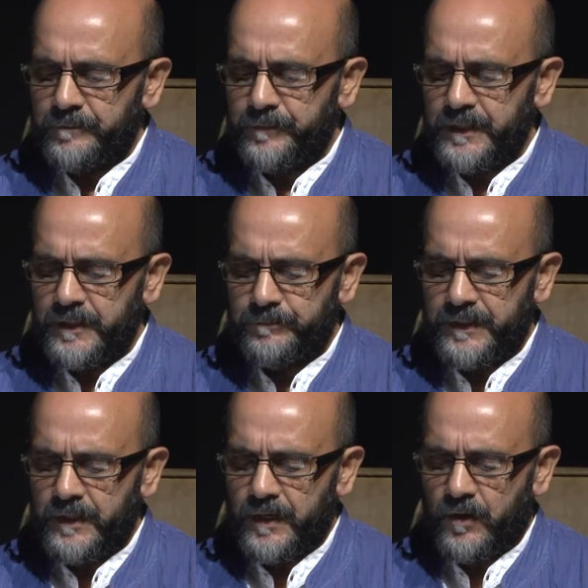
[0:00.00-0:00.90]
be it
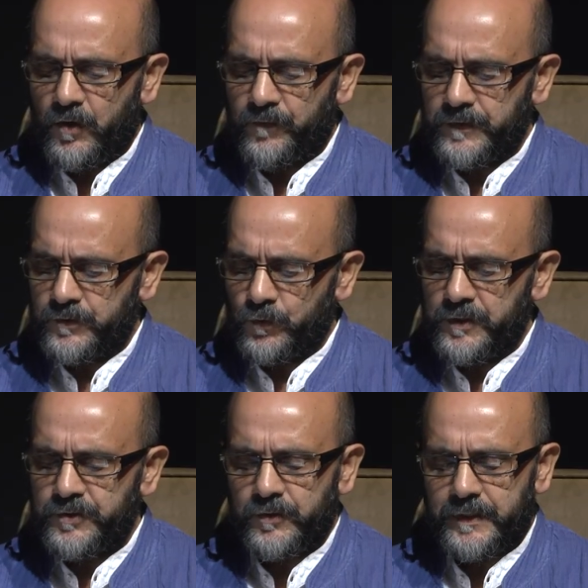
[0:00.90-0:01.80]
be of a
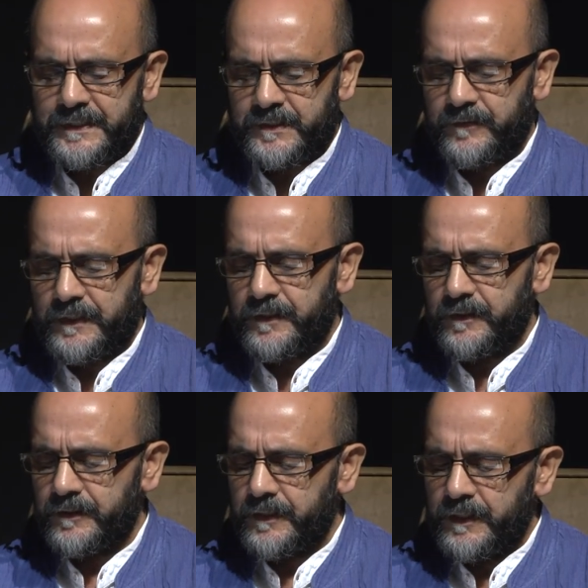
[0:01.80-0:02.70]
soldier or a
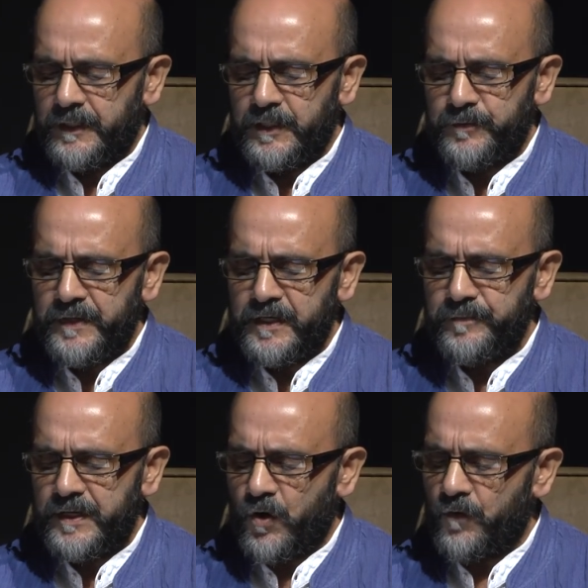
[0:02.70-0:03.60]
civilian. It made
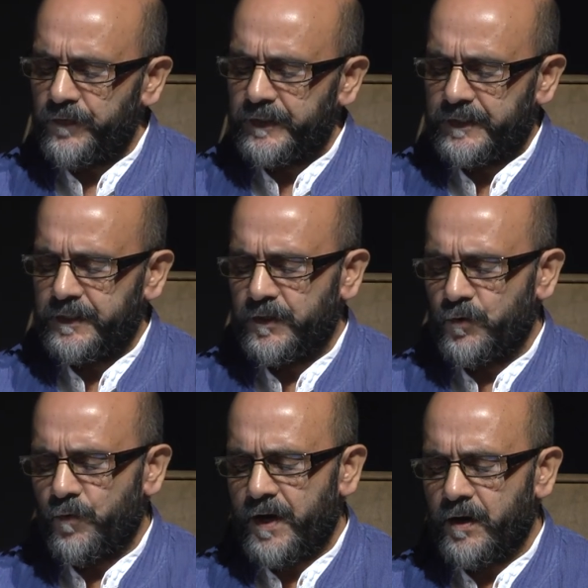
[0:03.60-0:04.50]
me often think,
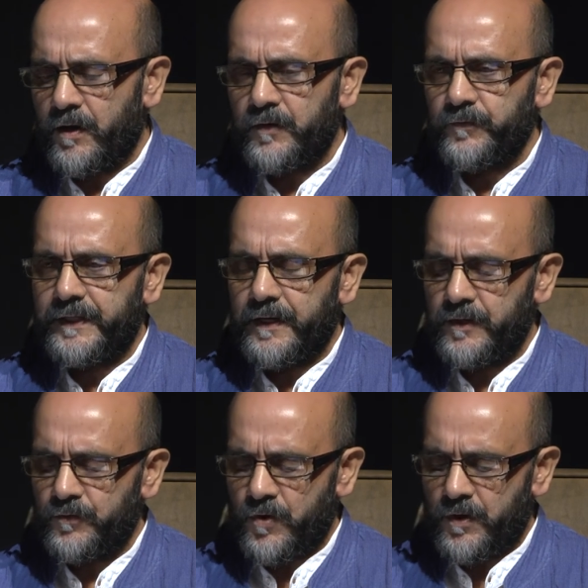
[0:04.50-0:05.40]
why are we
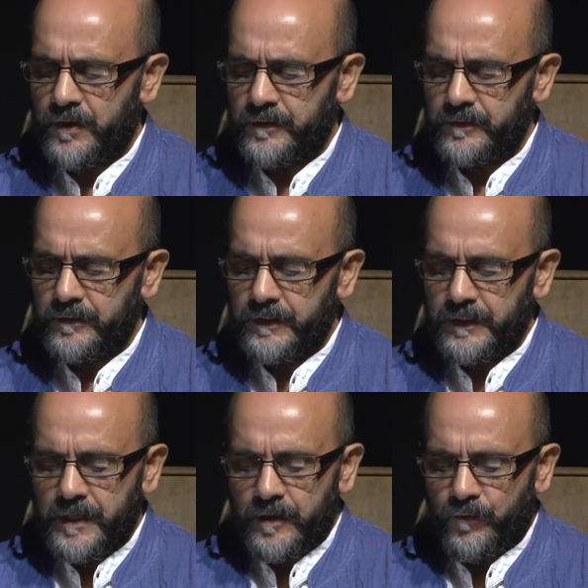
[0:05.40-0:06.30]
at war?
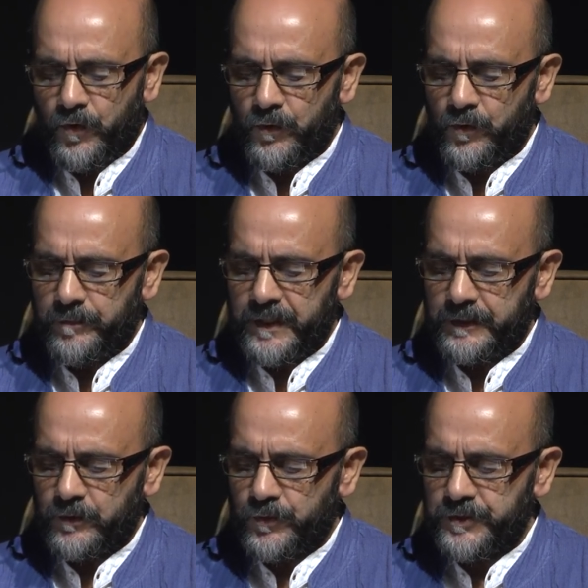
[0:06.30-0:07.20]
Followed by
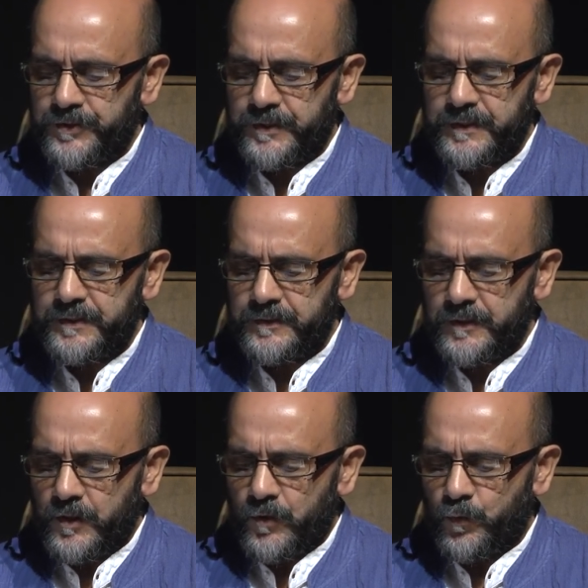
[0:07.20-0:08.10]
the questions,
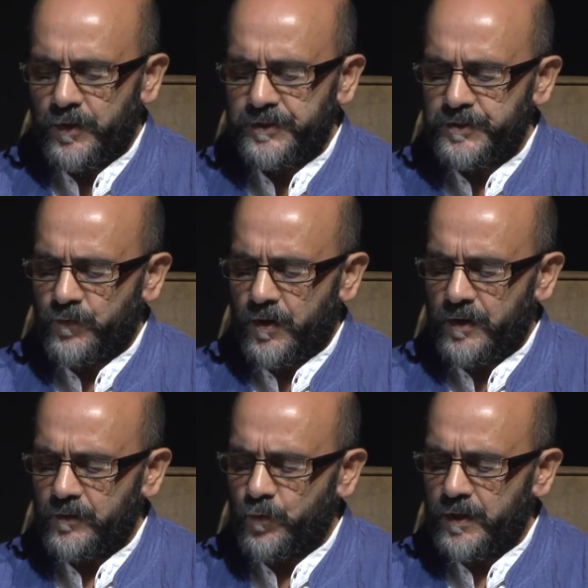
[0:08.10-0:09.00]
what is
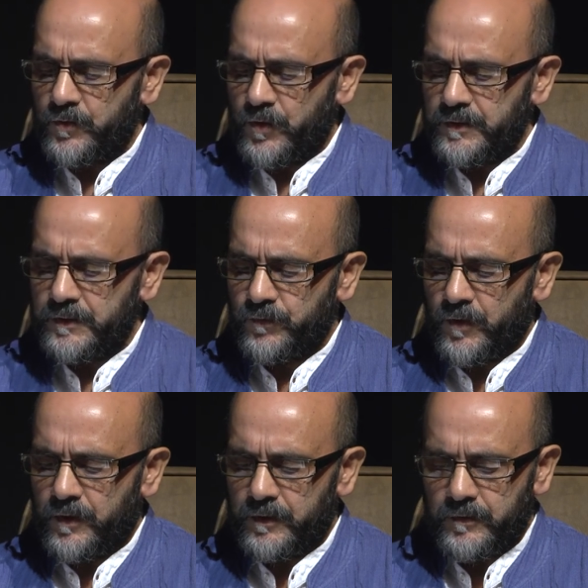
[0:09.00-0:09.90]
war? What causes
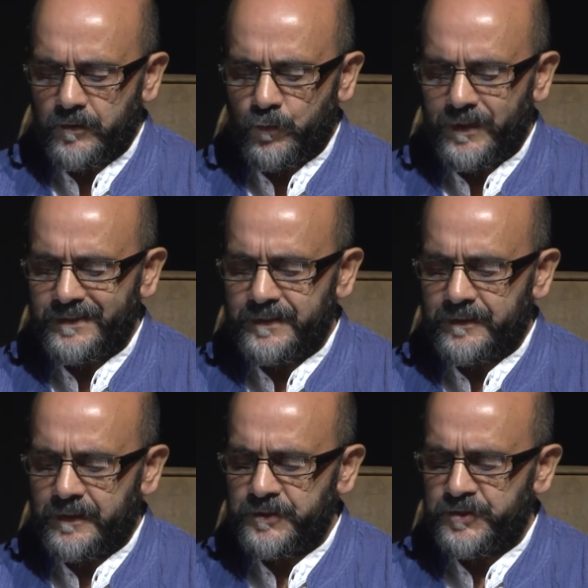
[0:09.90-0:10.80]
war? What is the
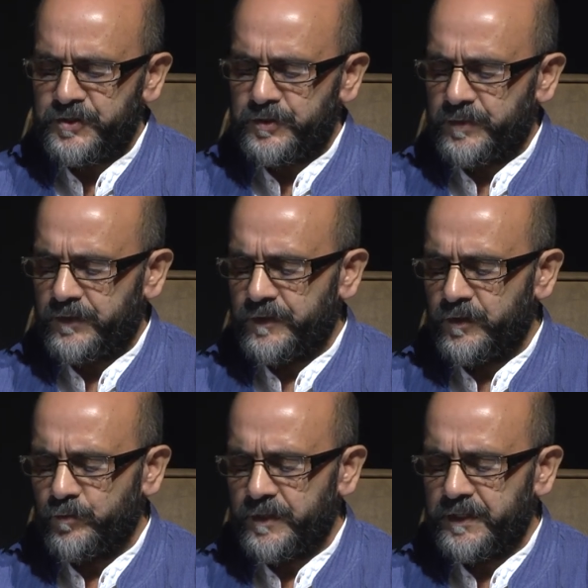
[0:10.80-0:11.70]
relationship between
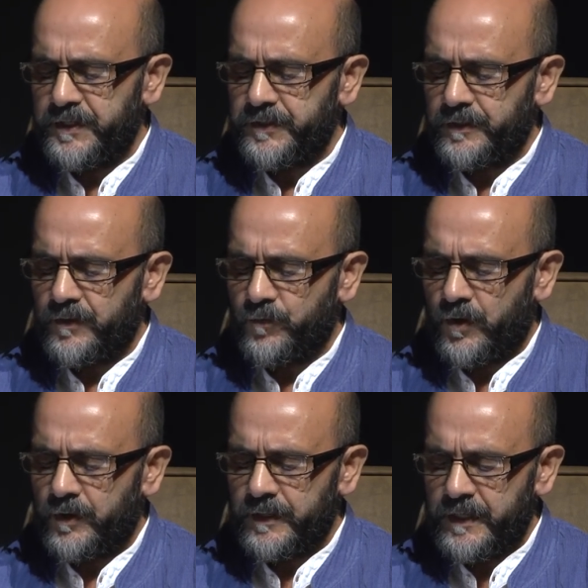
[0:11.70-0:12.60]
human nature and
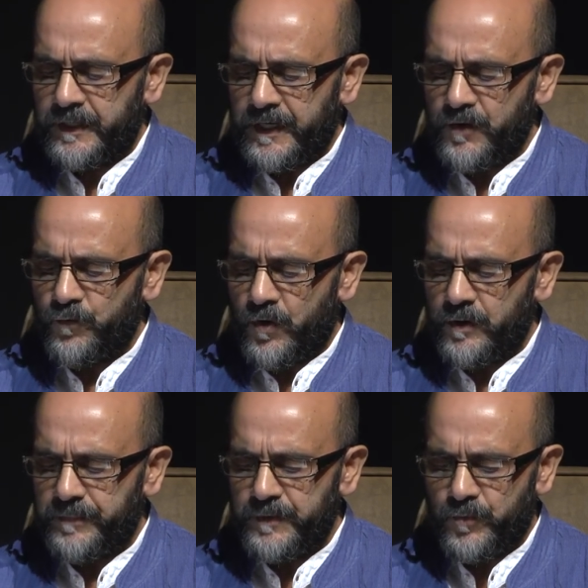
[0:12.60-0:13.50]
war? Can war
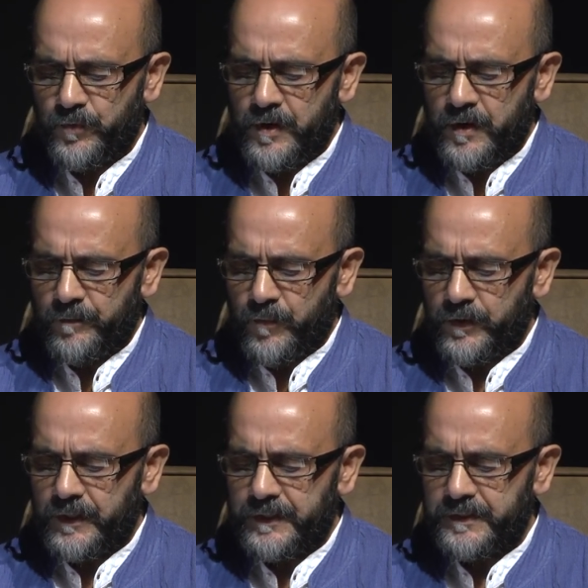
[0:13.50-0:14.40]
be mo
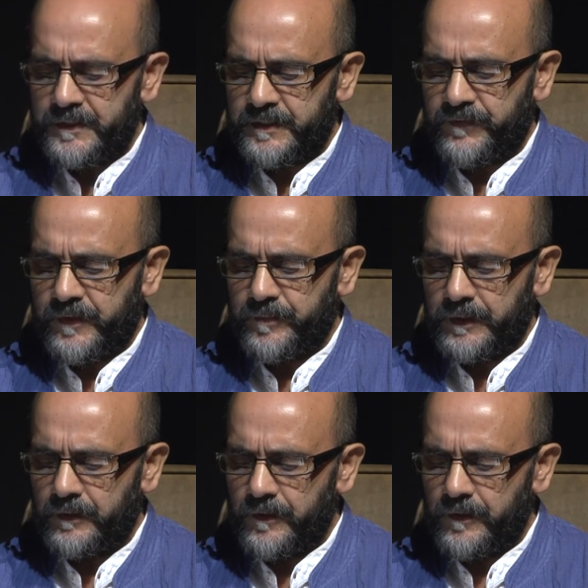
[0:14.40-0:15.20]
morally justifiable?